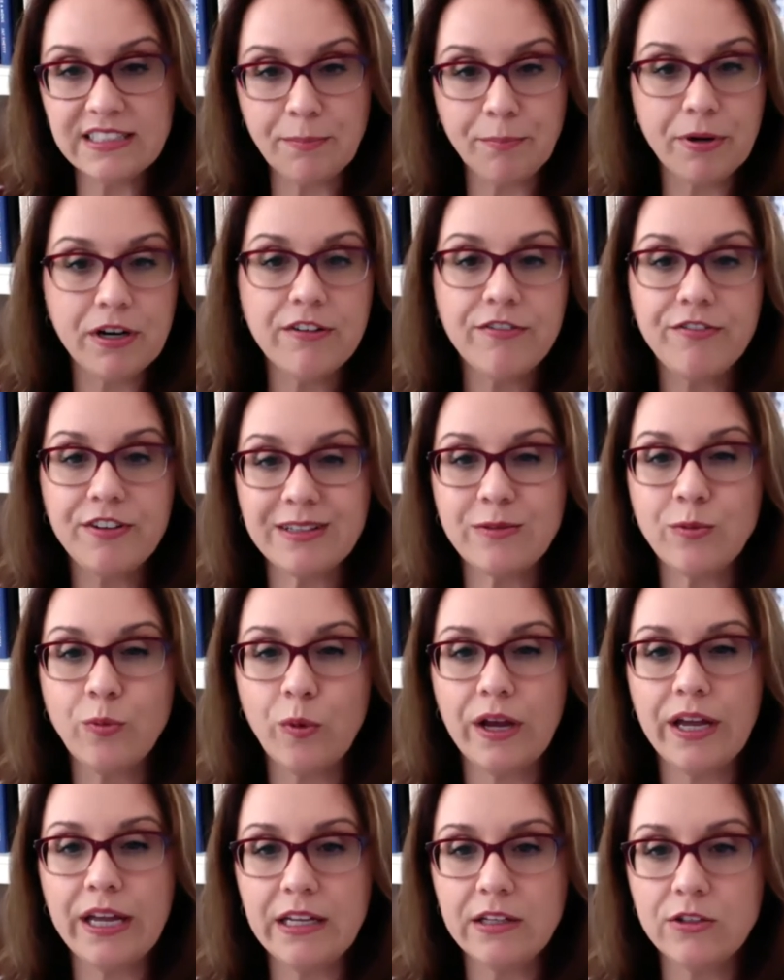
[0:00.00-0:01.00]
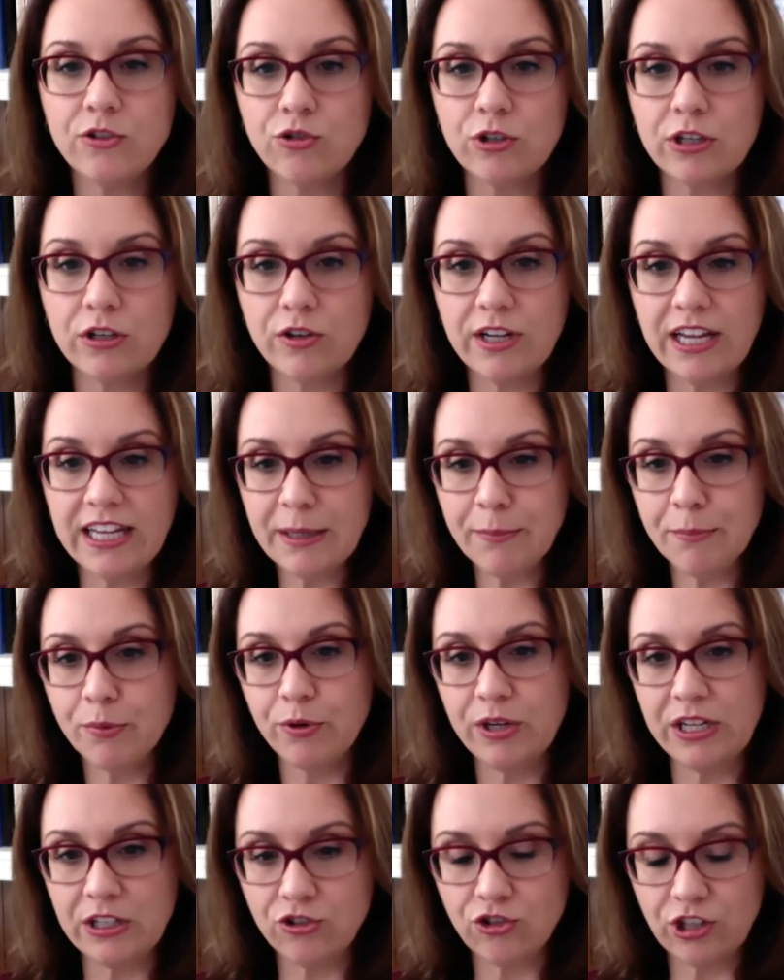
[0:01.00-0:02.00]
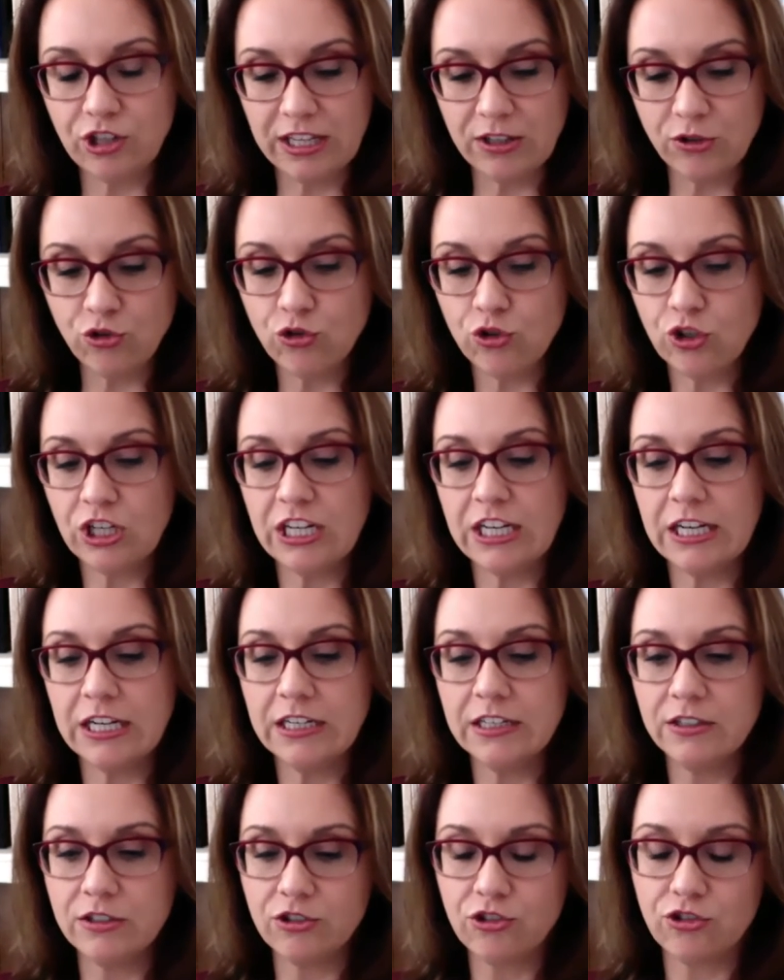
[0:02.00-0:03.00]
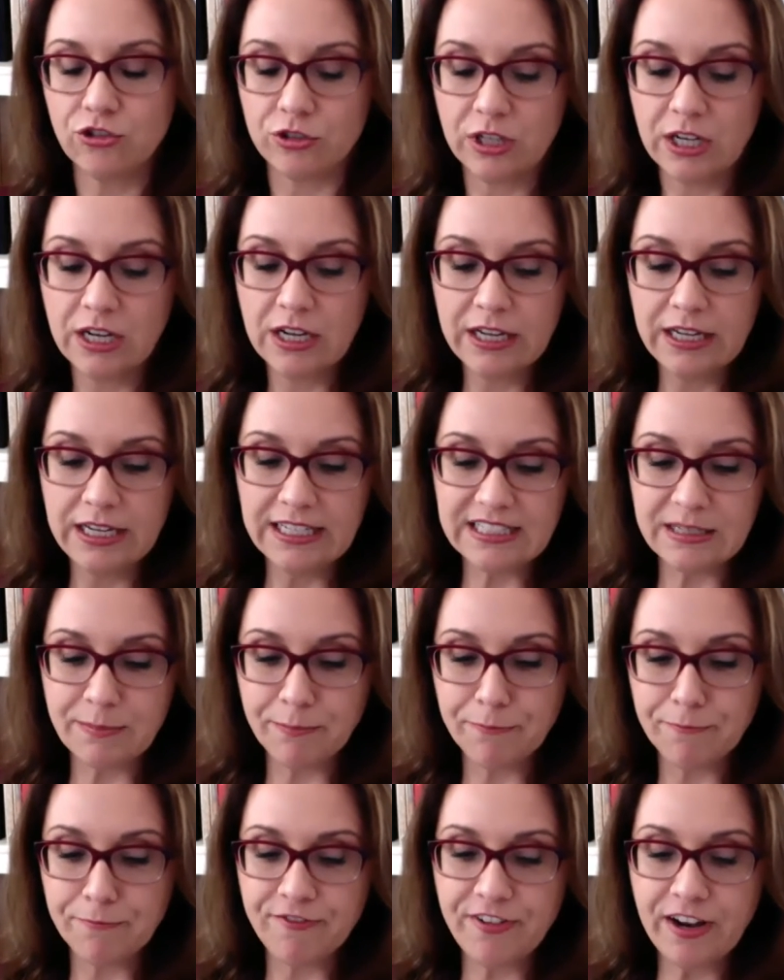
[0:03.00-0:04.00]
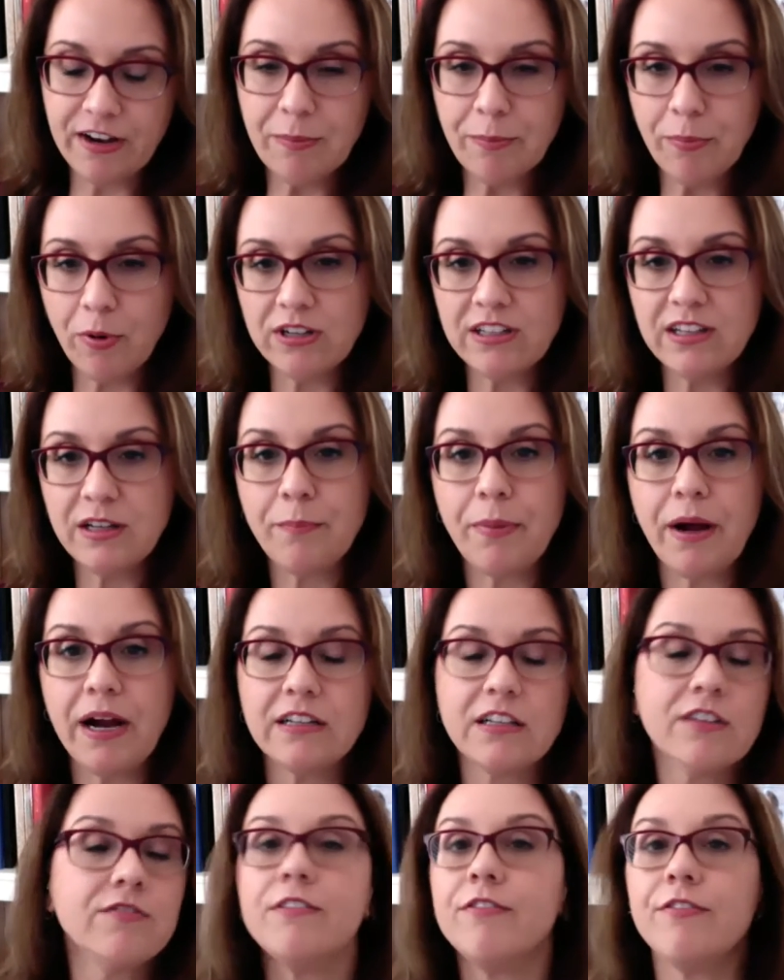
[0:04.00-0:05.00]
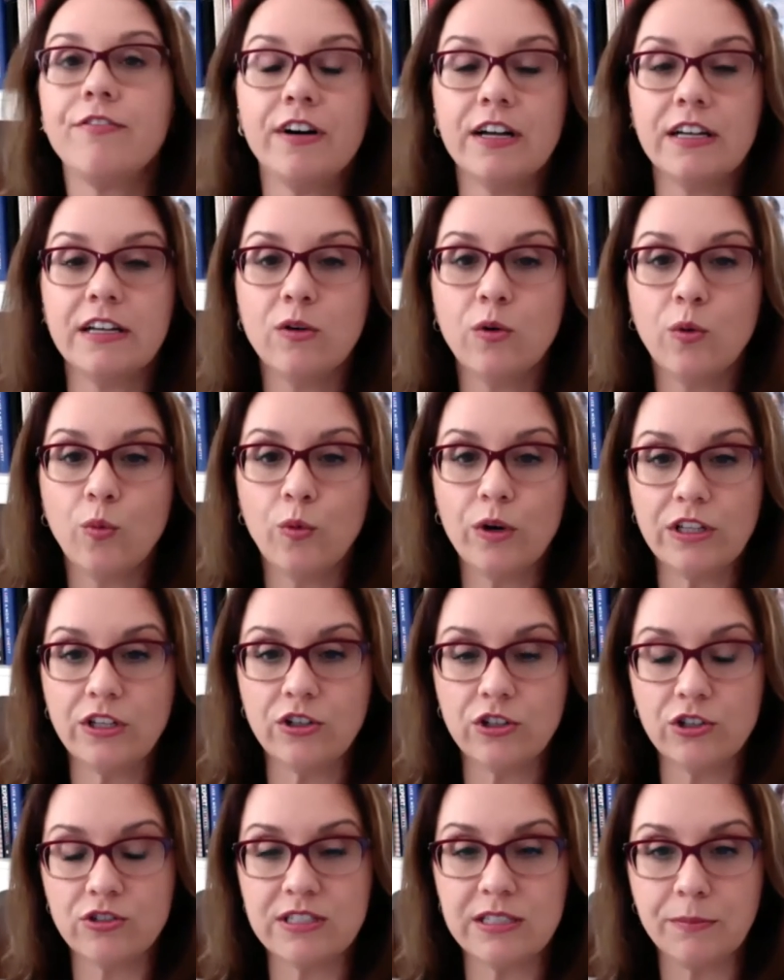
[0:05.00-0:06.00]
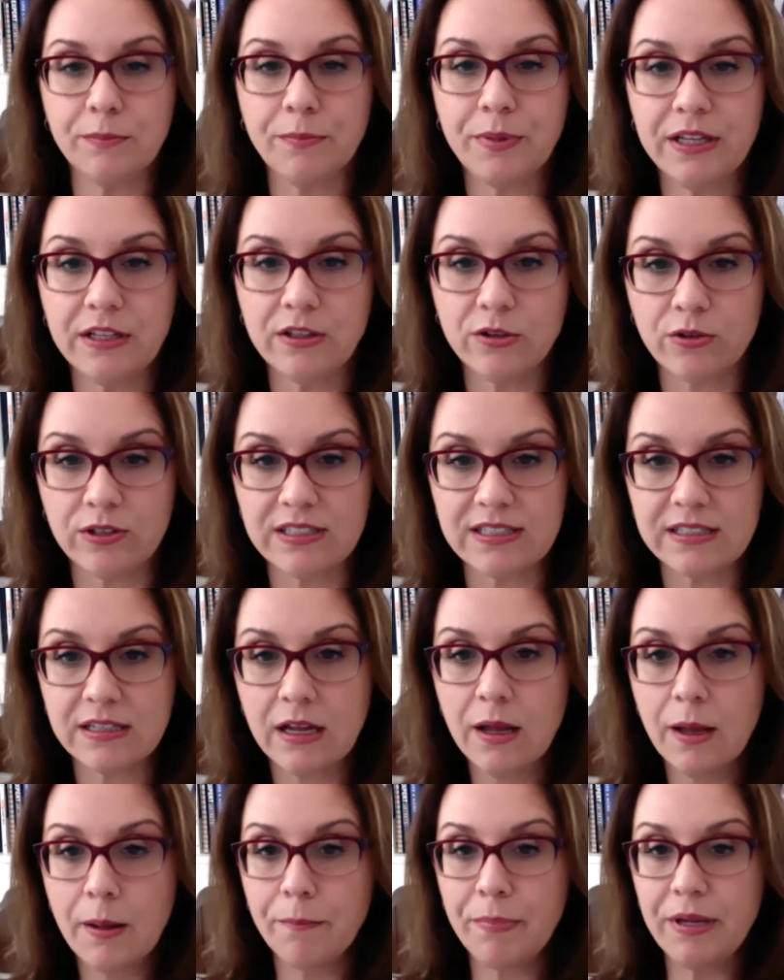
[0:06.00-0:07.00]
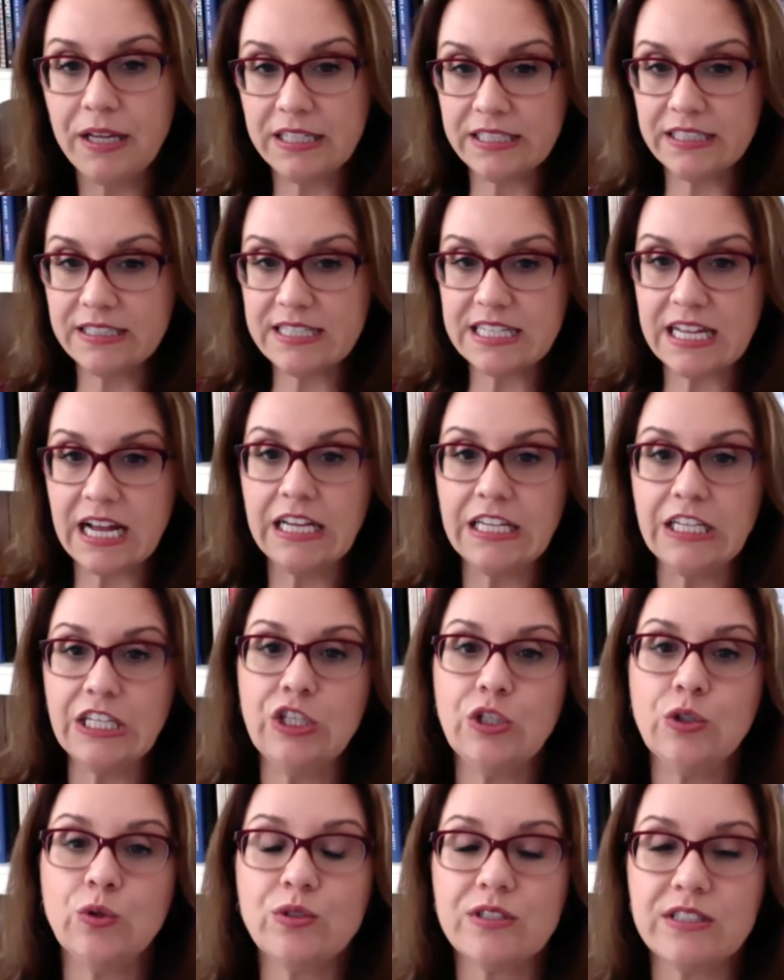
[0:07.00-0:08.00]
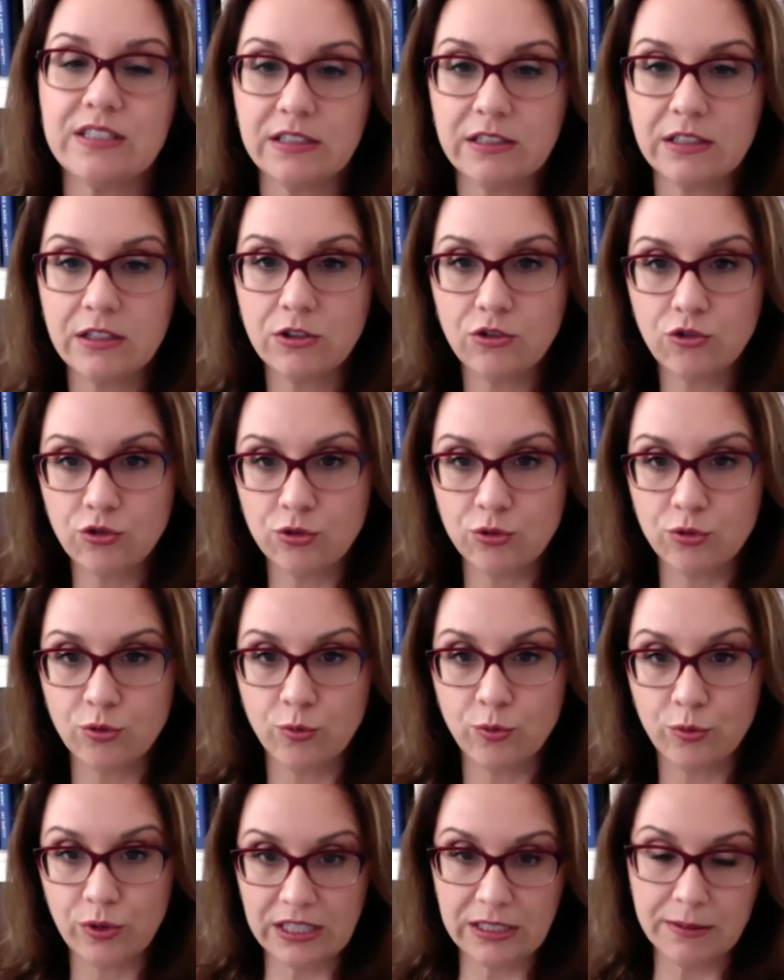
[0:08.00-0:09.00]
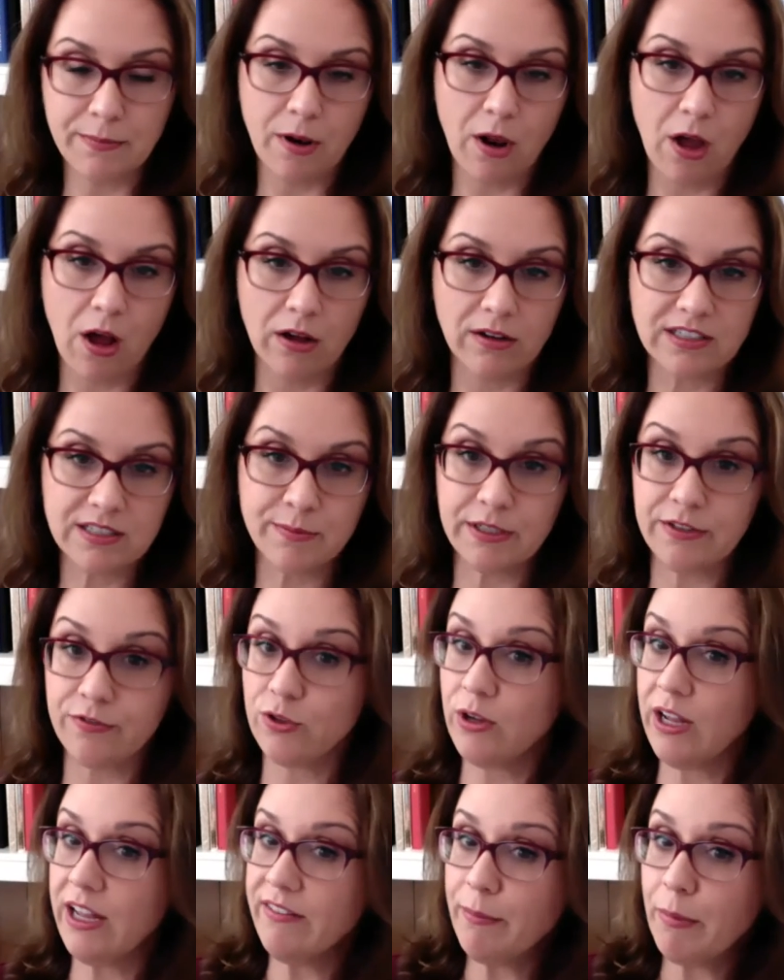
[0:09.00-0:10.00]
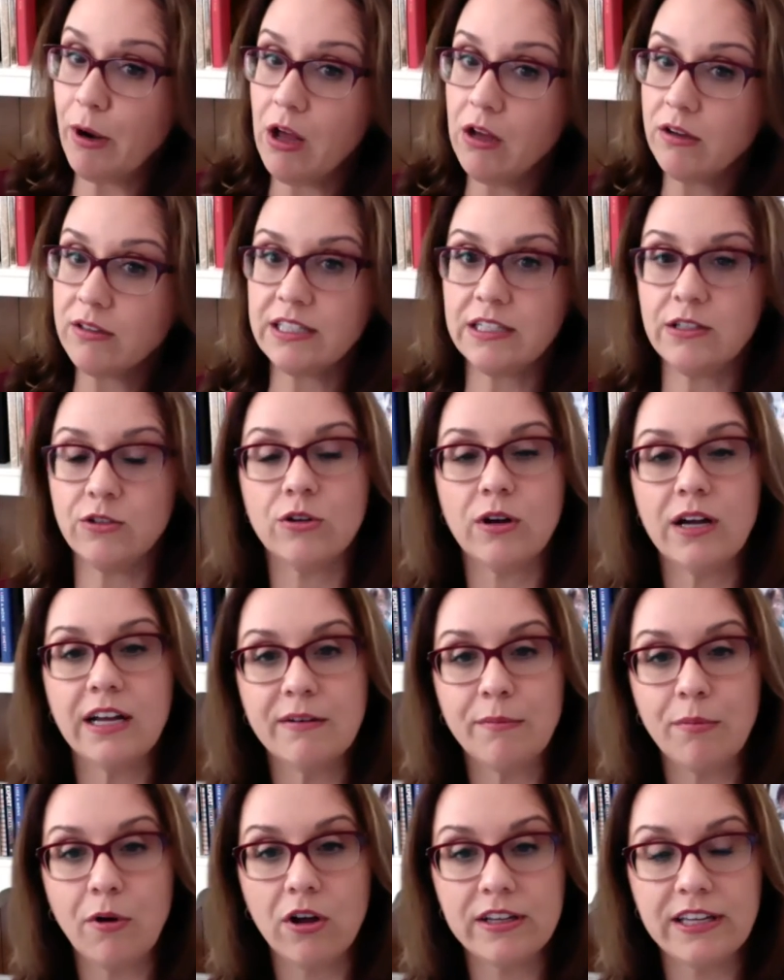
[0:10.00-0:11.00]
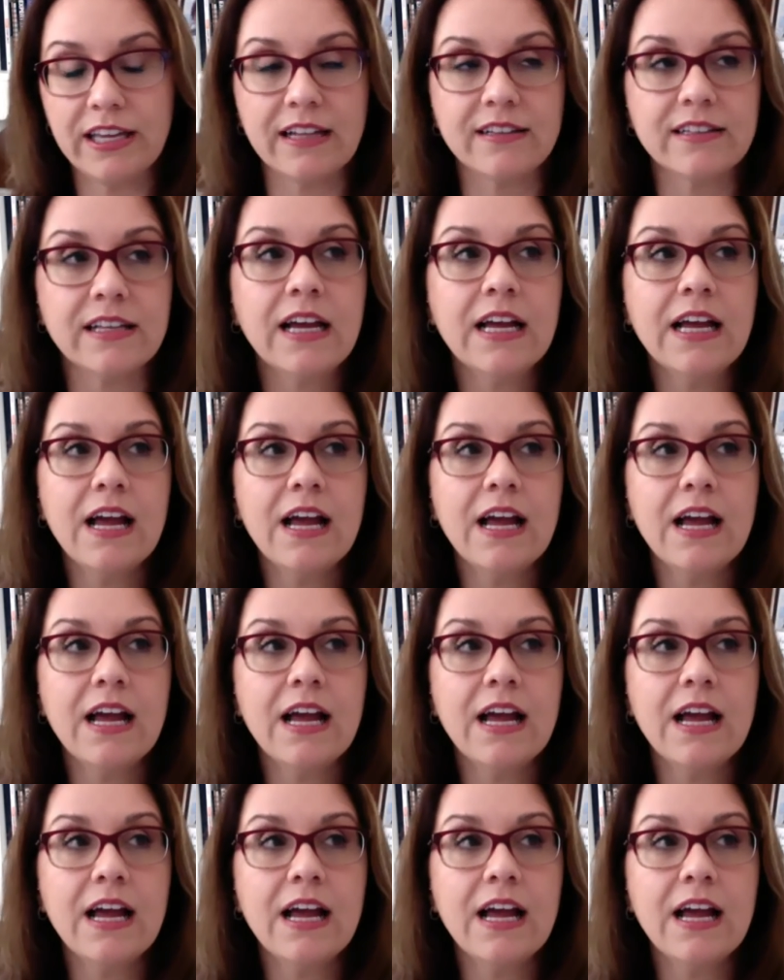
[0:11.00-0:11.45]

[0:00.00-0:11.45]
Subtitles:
is a perfect way to create a bridge and to nurture. It's a very important part of the funnel when you're using Pinterest. Pinners are used to read blogs, but if you don't have a blog, then you don't have a blog yet.